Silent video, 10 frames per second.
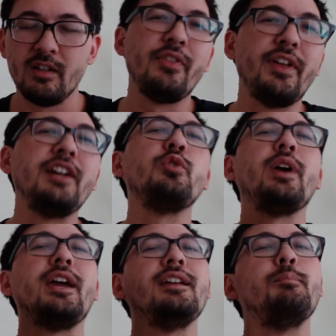Then do
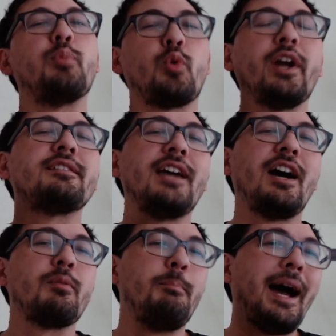a
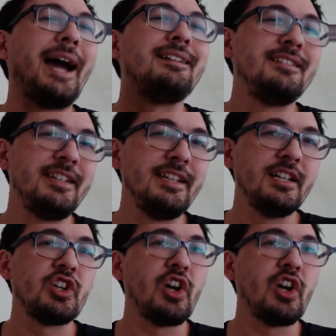breakdown by tier